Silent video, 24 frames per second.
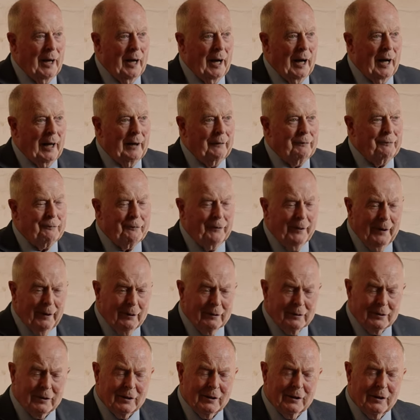I
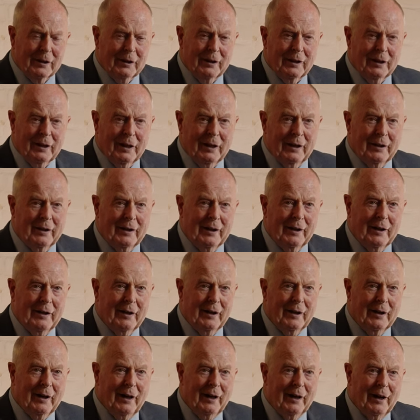felt,
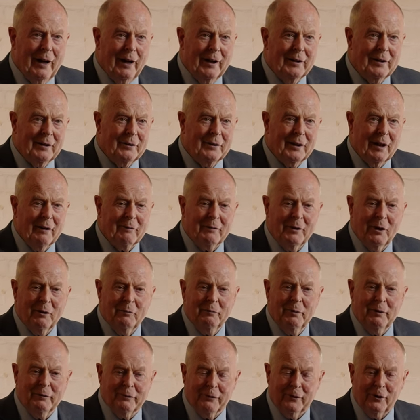I don't think I've known
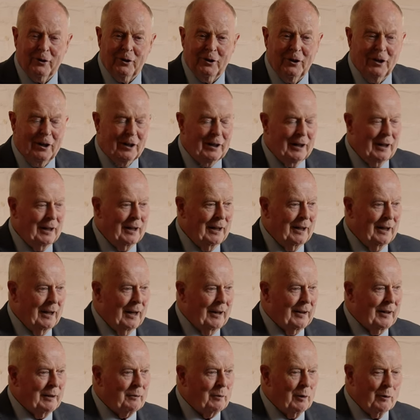before,
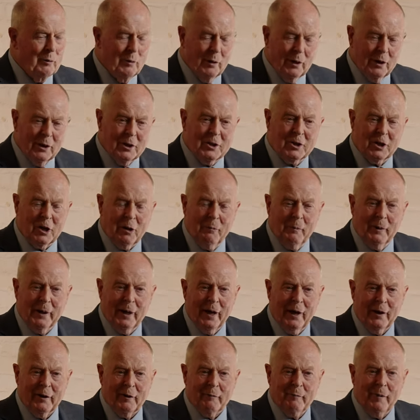there were words coming
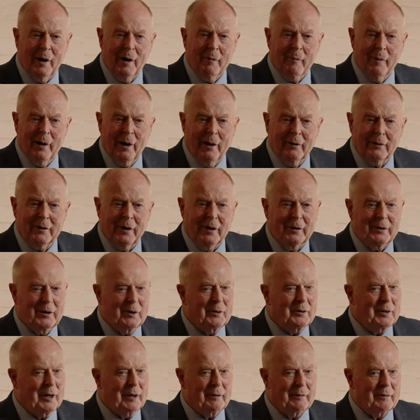out of my mouth I
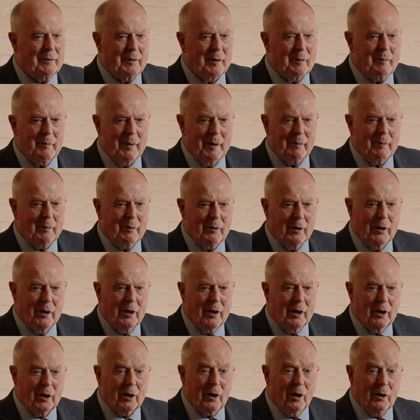don't ever remember
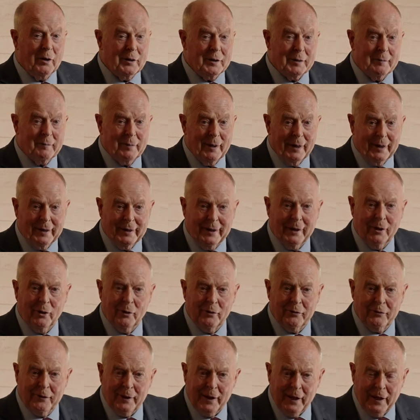contemplating or
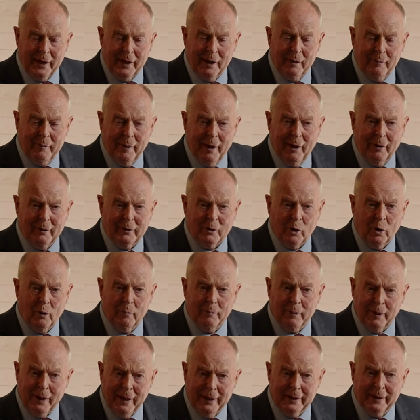thinking about or
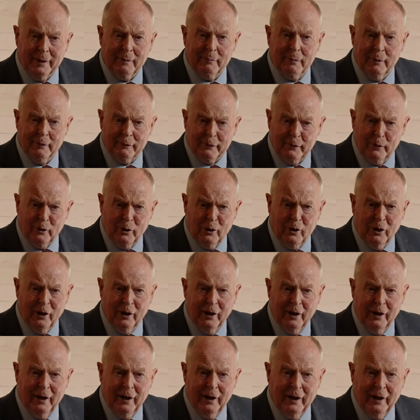planning before.
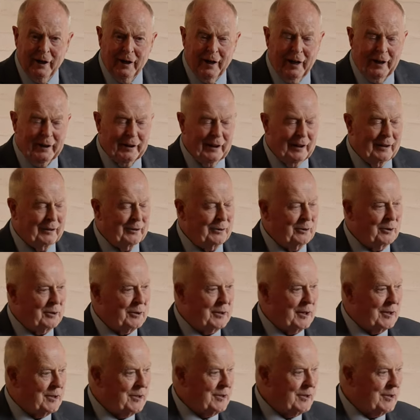And I thought,
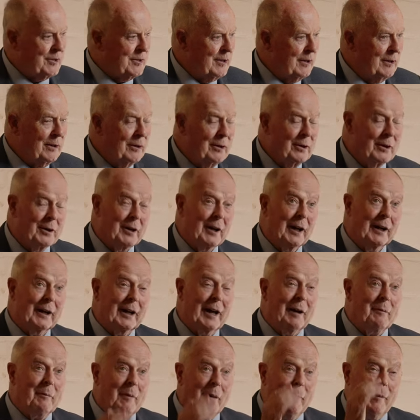this is the Lord. And I
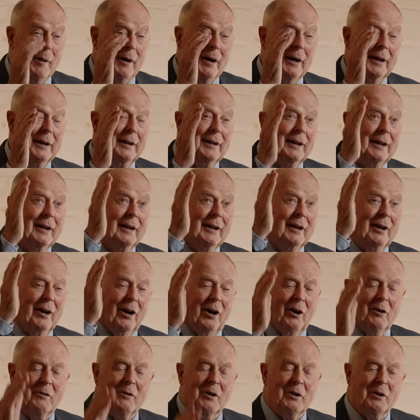kept my mind
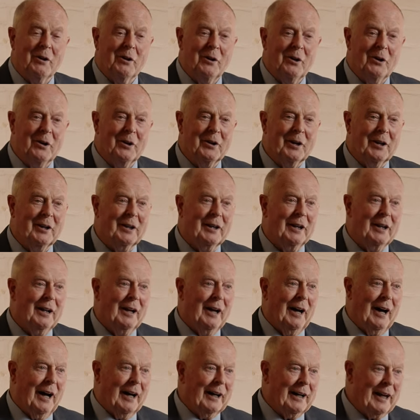on the Lord and
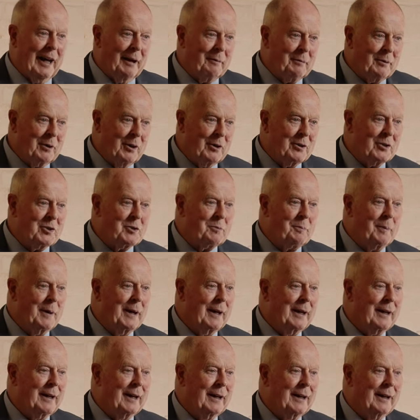I kept on
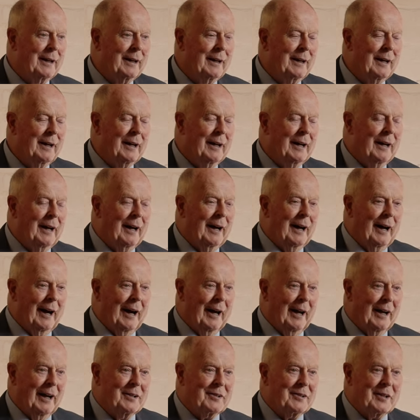speaking.
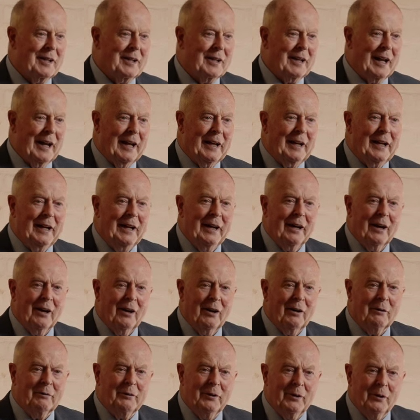I said, any
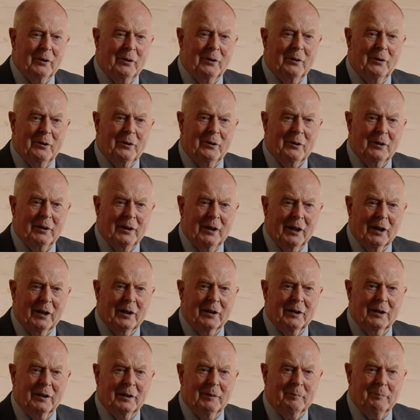of you
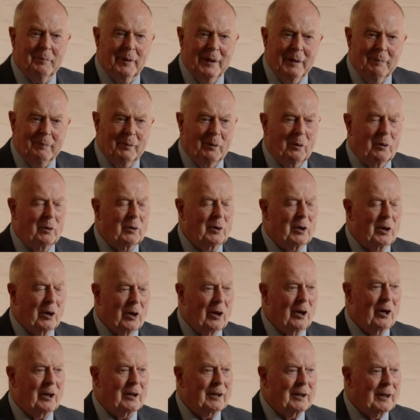young people,
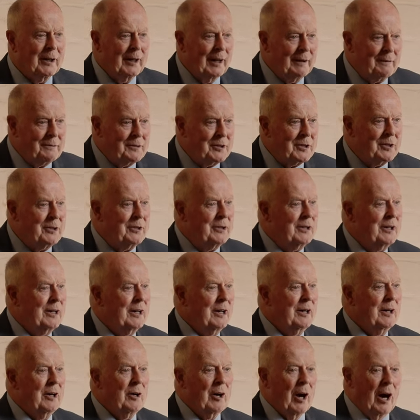God loves you.
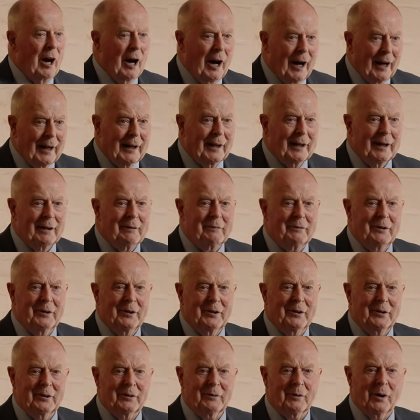I love
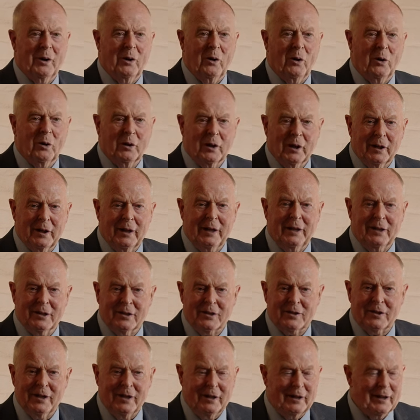you. All the
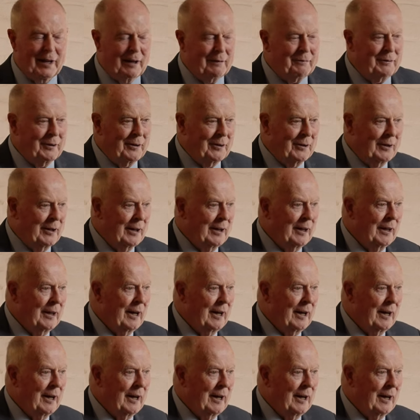leaders here love you.